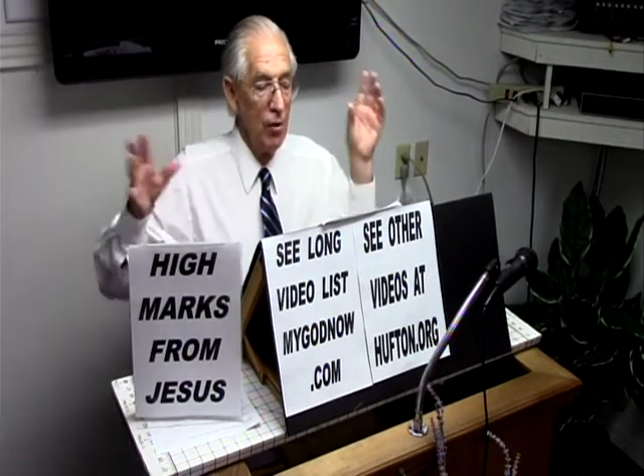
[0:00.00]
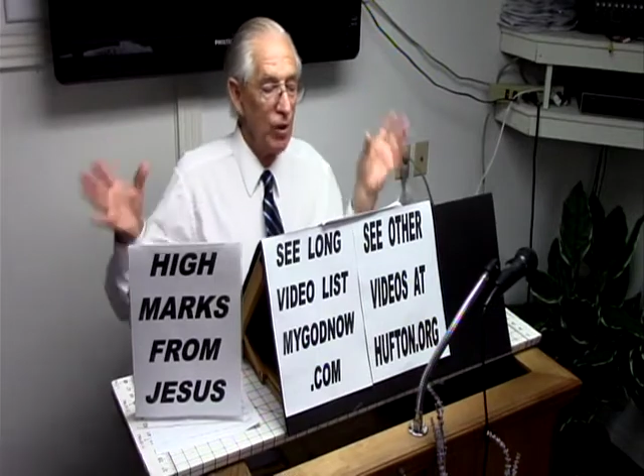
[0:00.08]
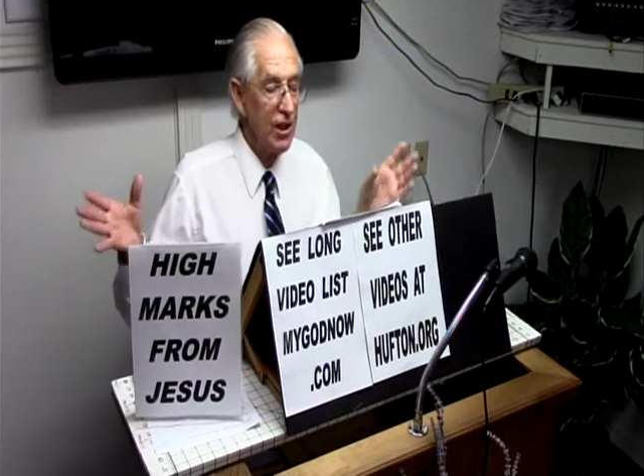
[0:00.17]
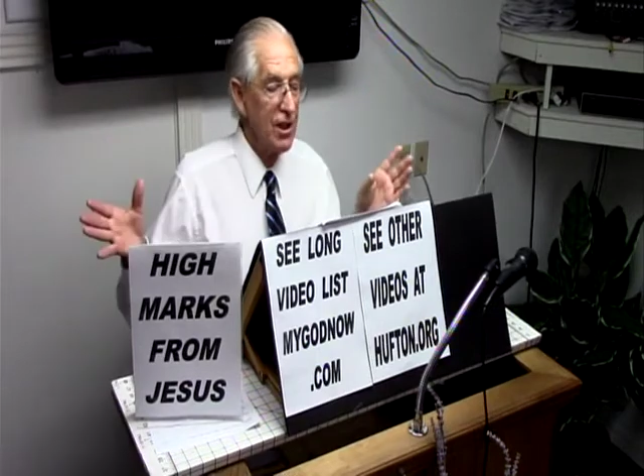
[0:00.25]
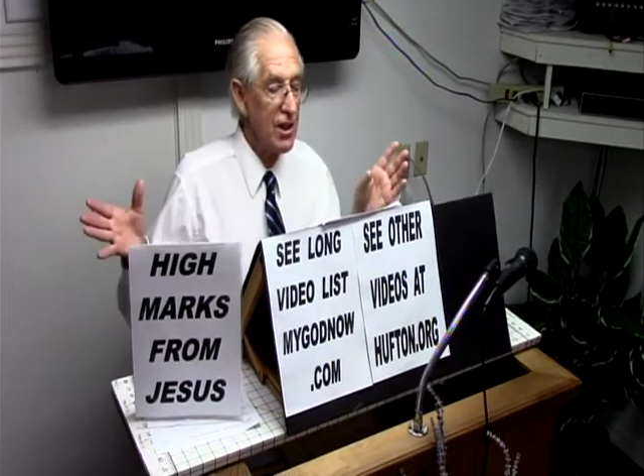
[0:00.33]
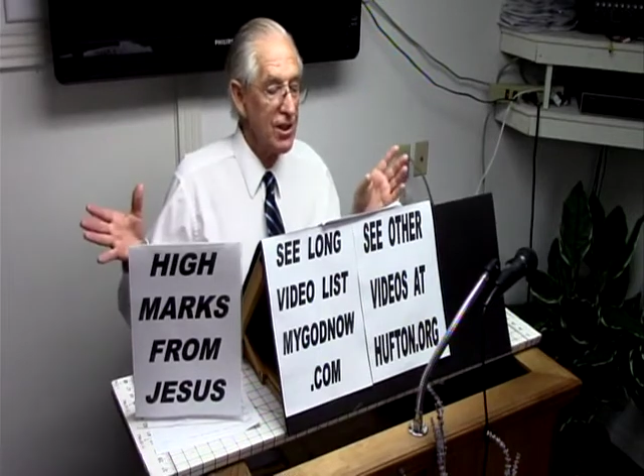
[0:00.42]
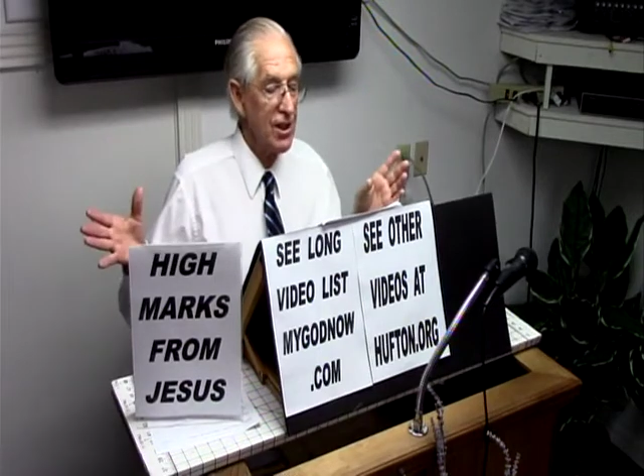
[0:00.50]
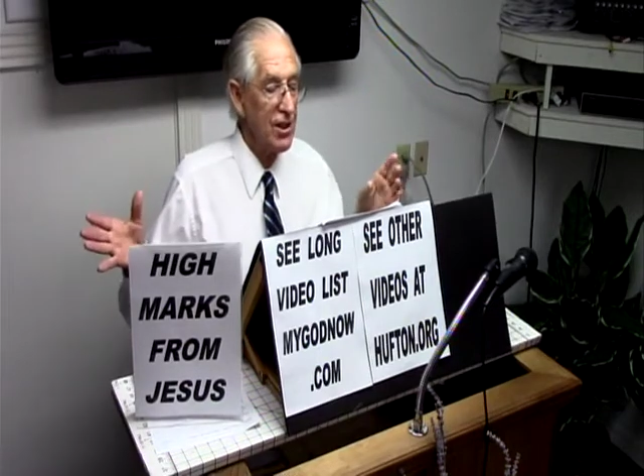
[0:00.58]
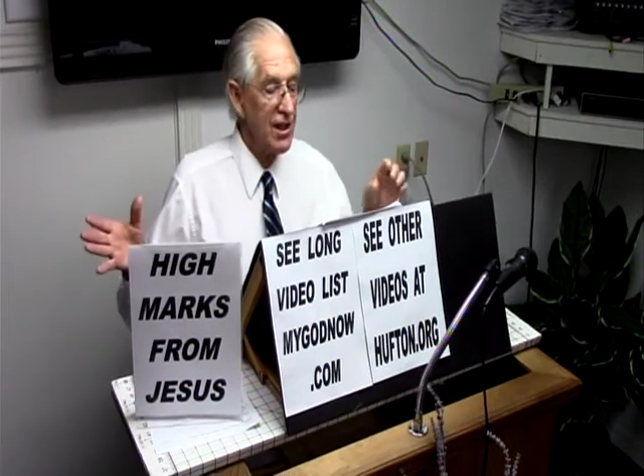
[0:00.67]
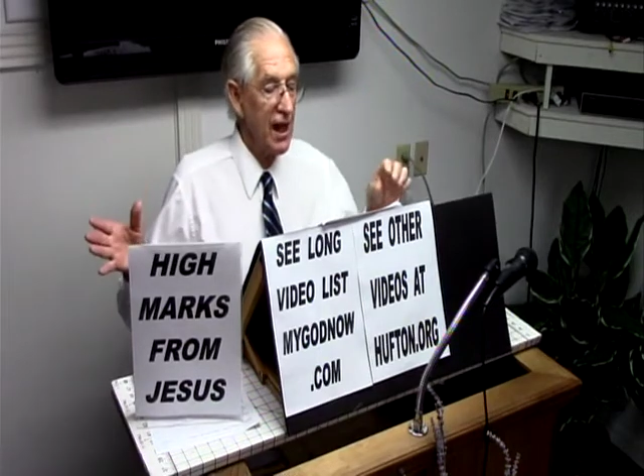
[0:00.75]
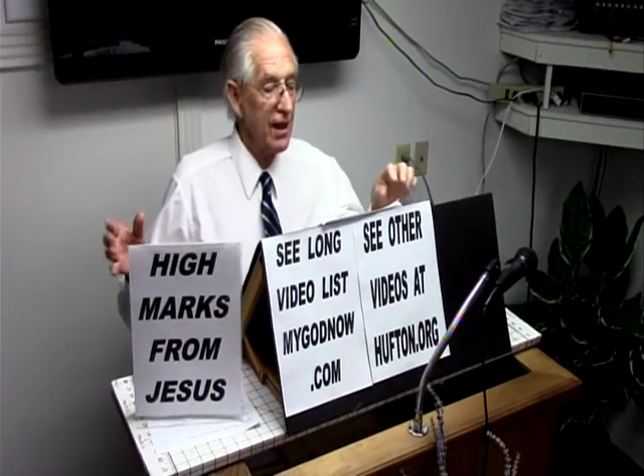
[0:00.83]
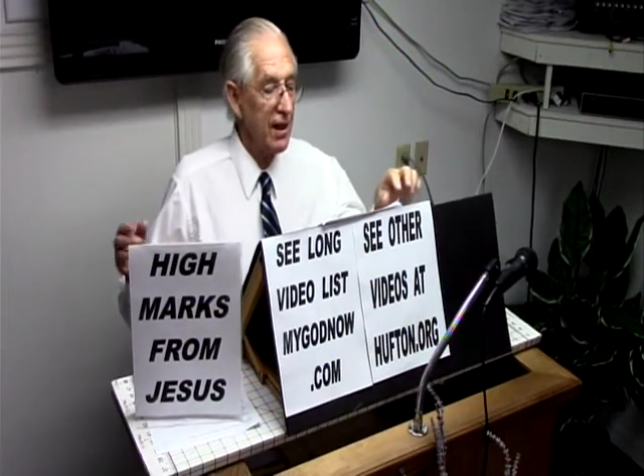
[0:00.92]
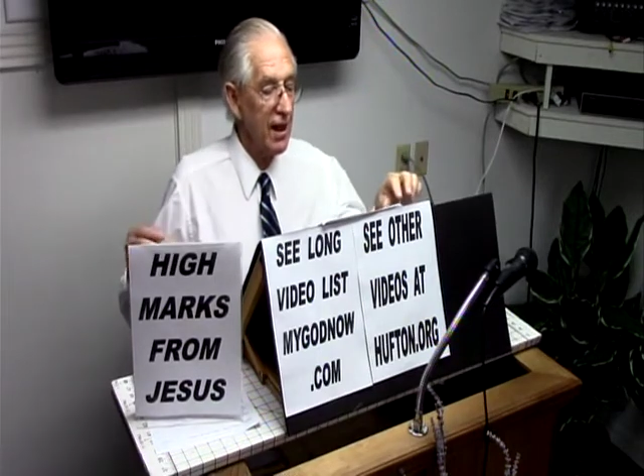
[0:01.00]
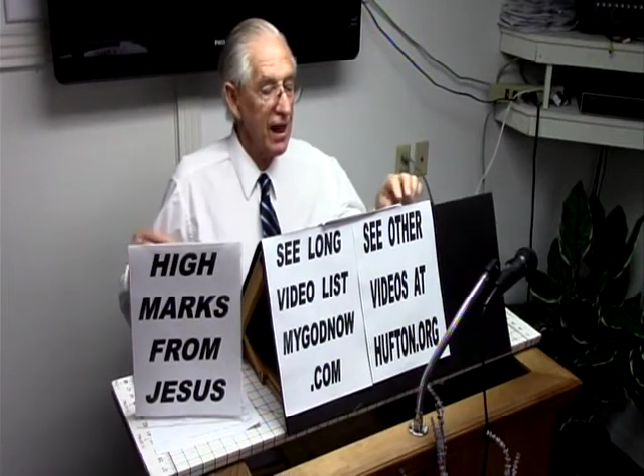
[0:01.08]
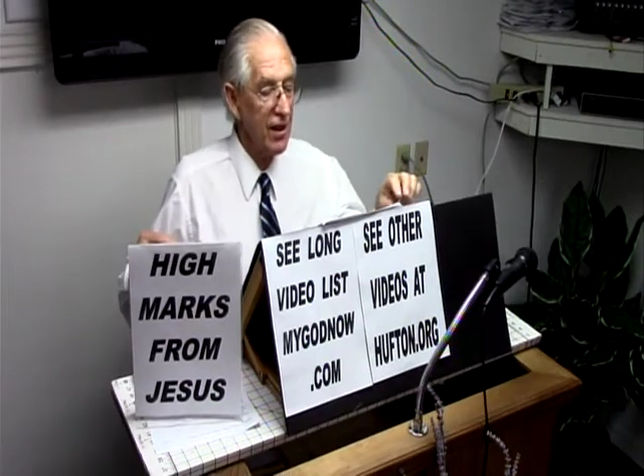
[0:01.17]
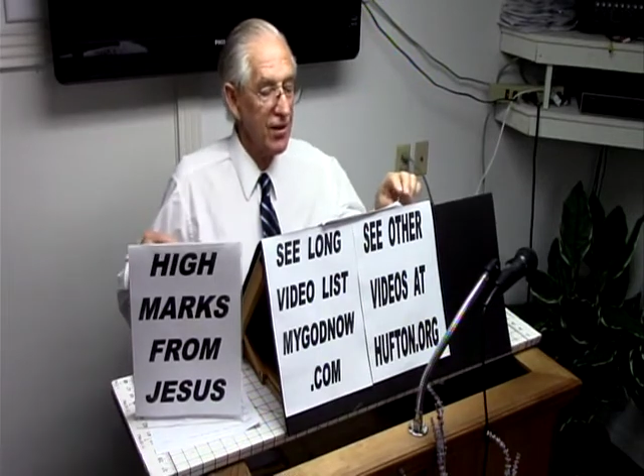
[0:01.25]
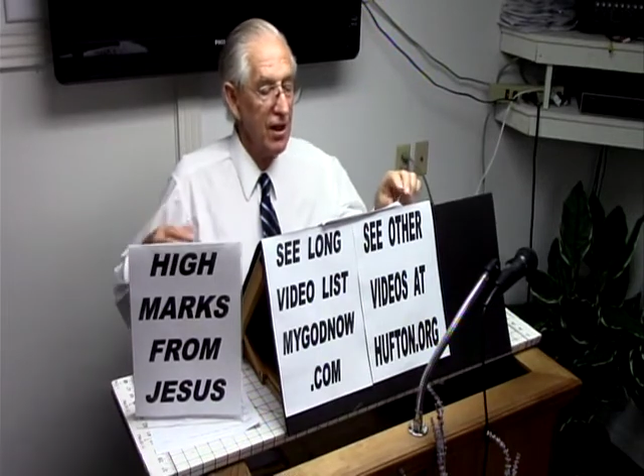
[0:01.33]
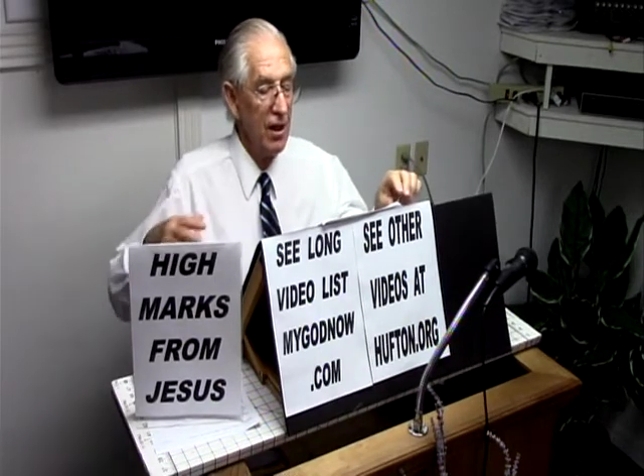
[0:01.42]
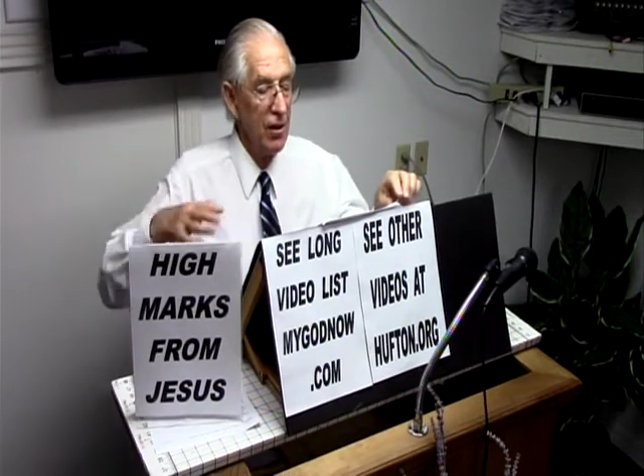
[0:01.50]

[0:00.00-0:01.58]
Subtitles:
which is the second death,